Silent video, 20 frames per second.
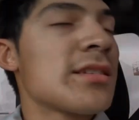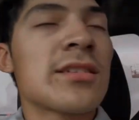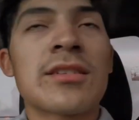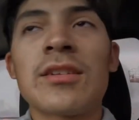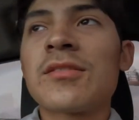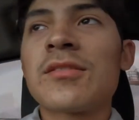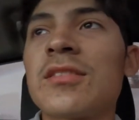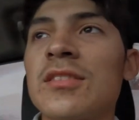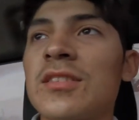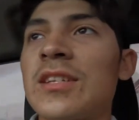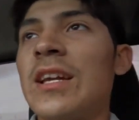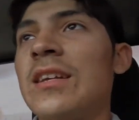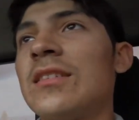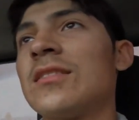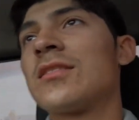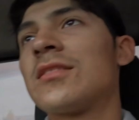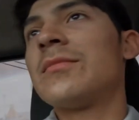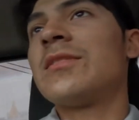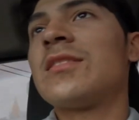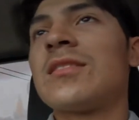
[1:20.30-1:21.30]
The closest
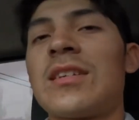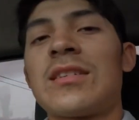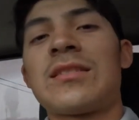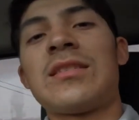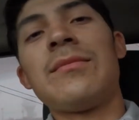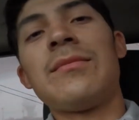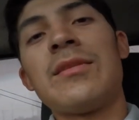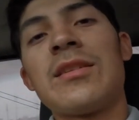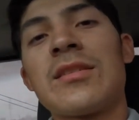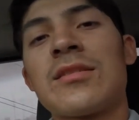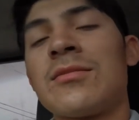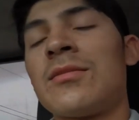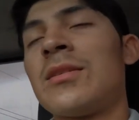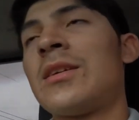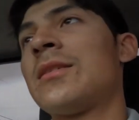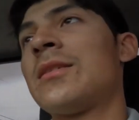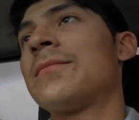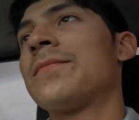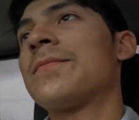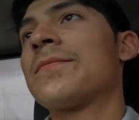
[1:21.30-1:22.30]
Canes to me is like 10 minutes
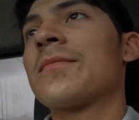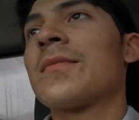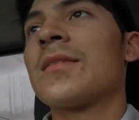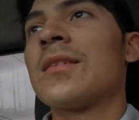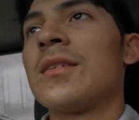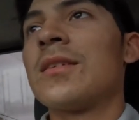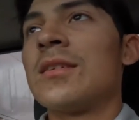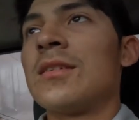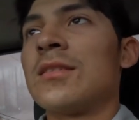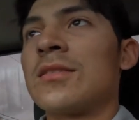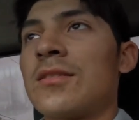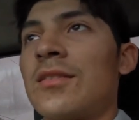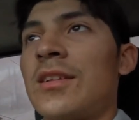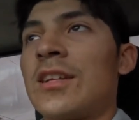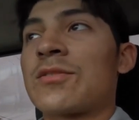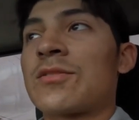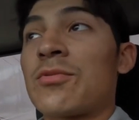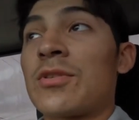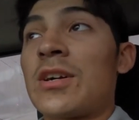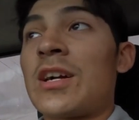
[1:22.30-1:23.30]
away, so
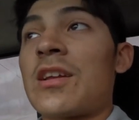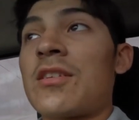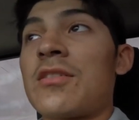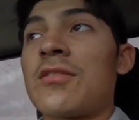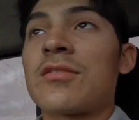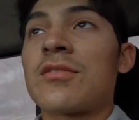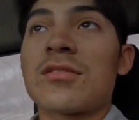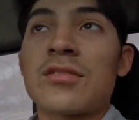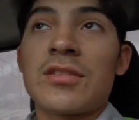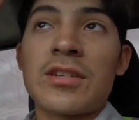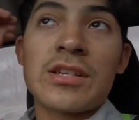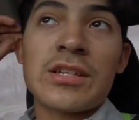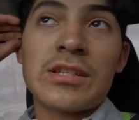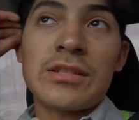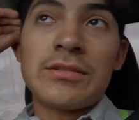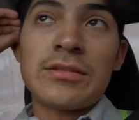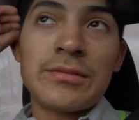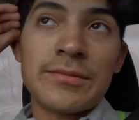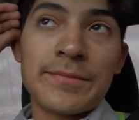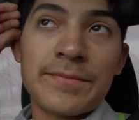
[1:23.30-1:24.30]
that's where I usually
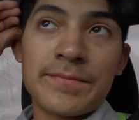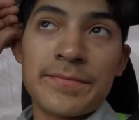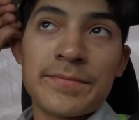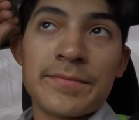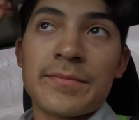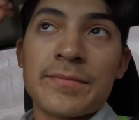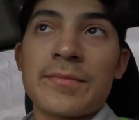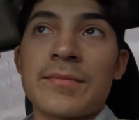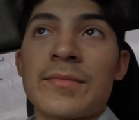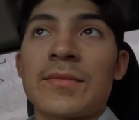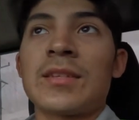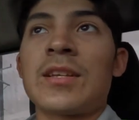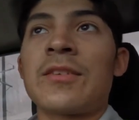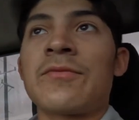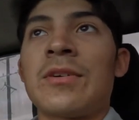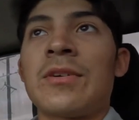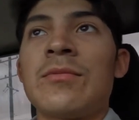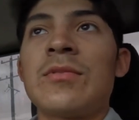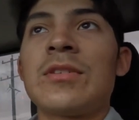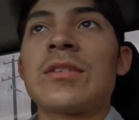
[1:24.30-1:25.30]
go
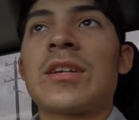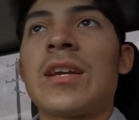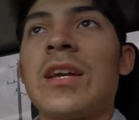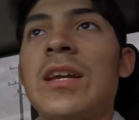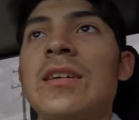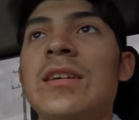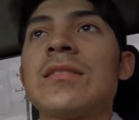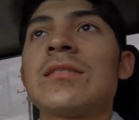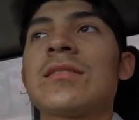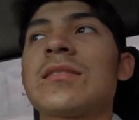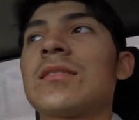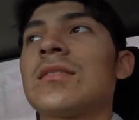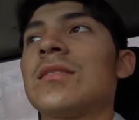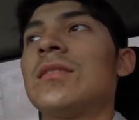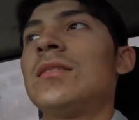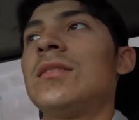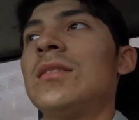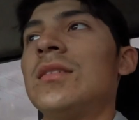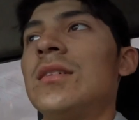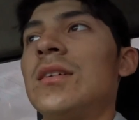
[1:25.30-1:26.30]
if I want Canes.
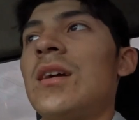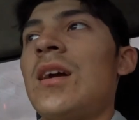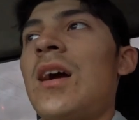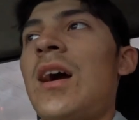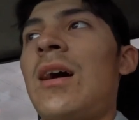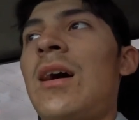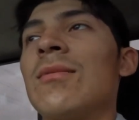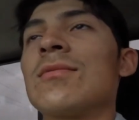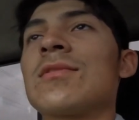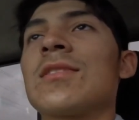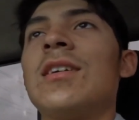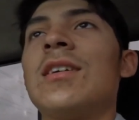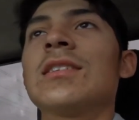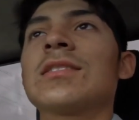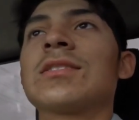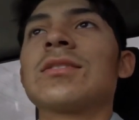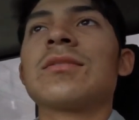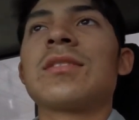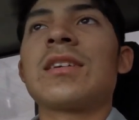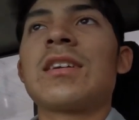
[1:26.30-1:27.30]
I was
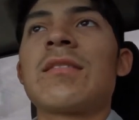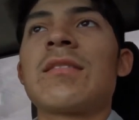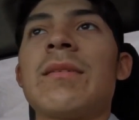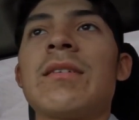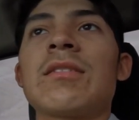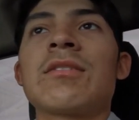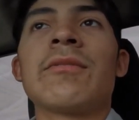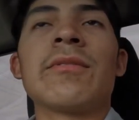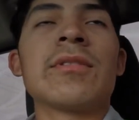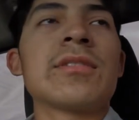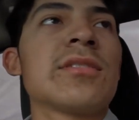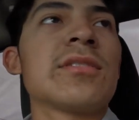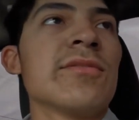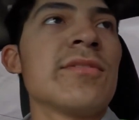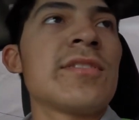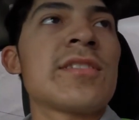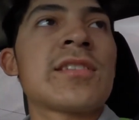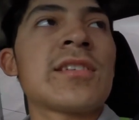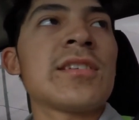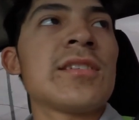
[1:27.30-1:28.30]
also thinking about going to
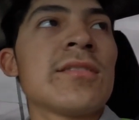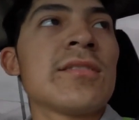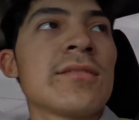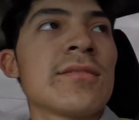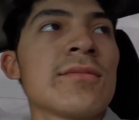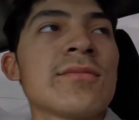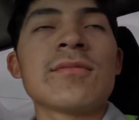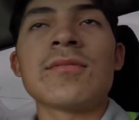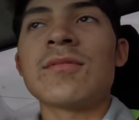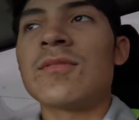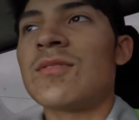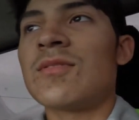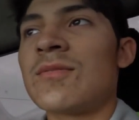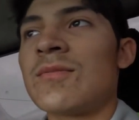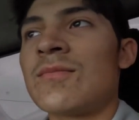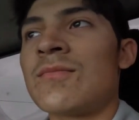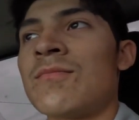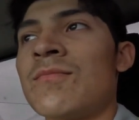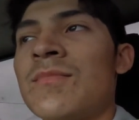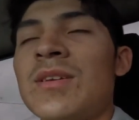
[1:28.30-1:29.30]
visit
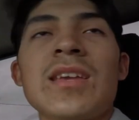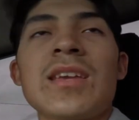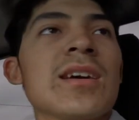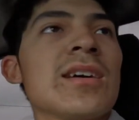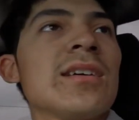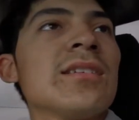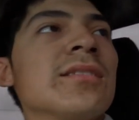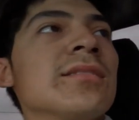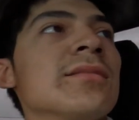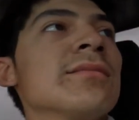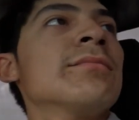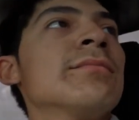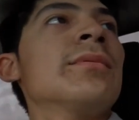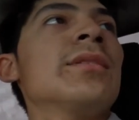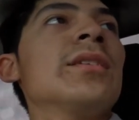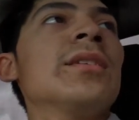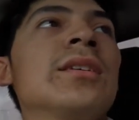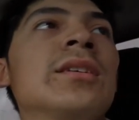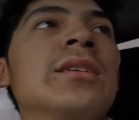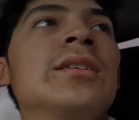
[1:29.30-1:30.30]
Mia,
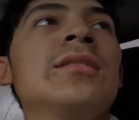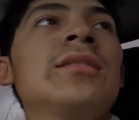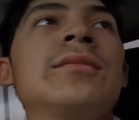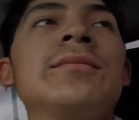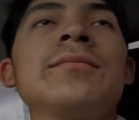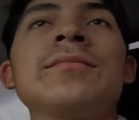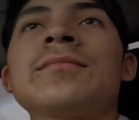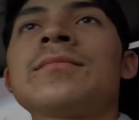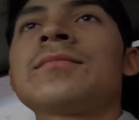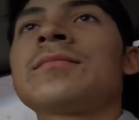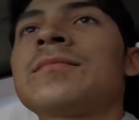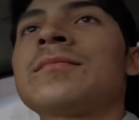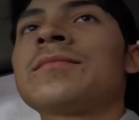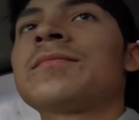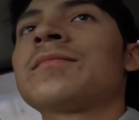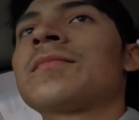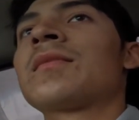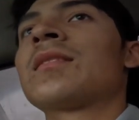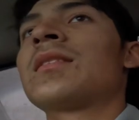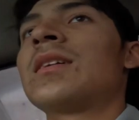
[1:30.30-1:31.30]
but
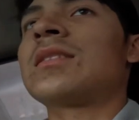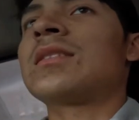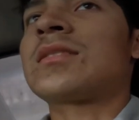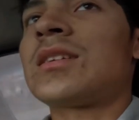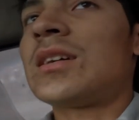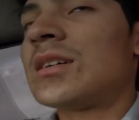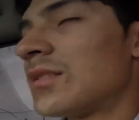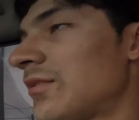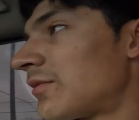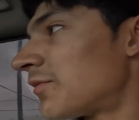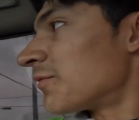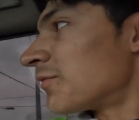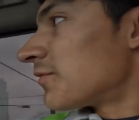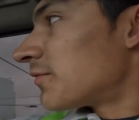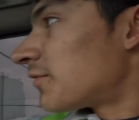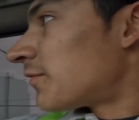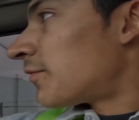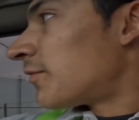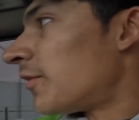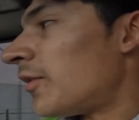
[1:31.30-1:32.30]
it's kind of
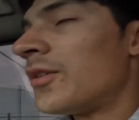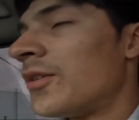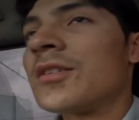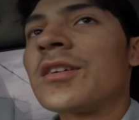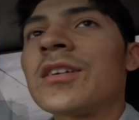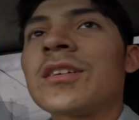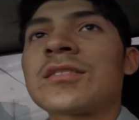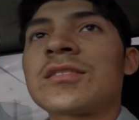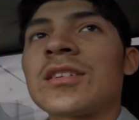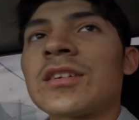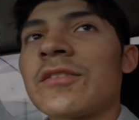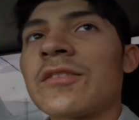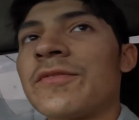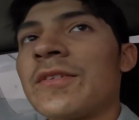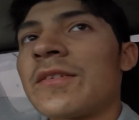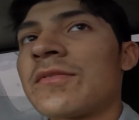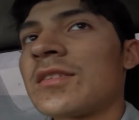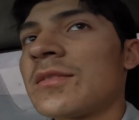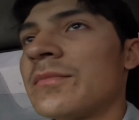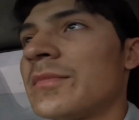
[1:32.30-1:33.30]
far. It's like a
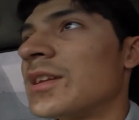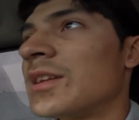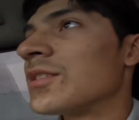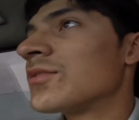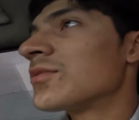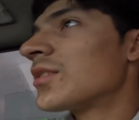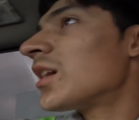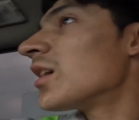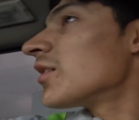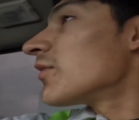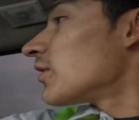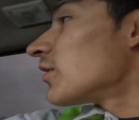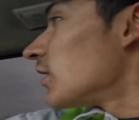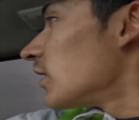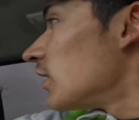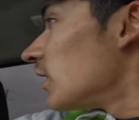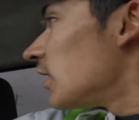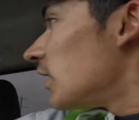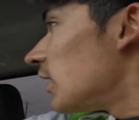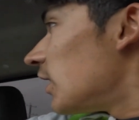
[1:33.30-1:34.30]
15-minute drive.
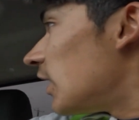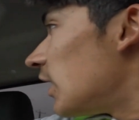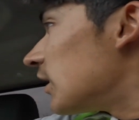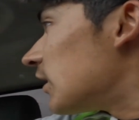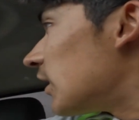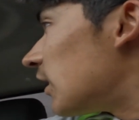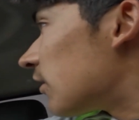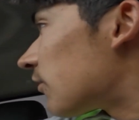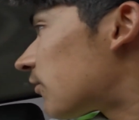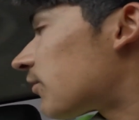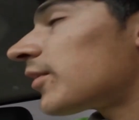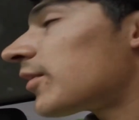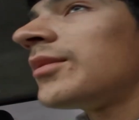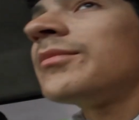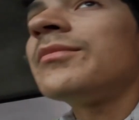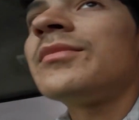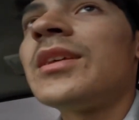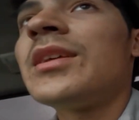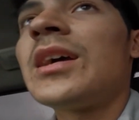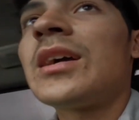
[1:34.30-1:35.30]
And then
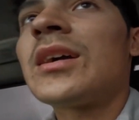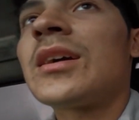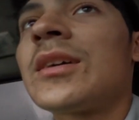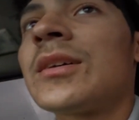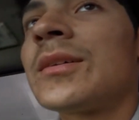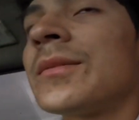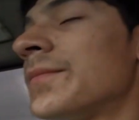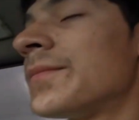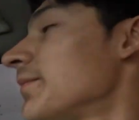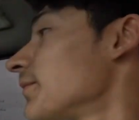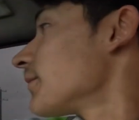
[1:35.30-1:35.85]
from there,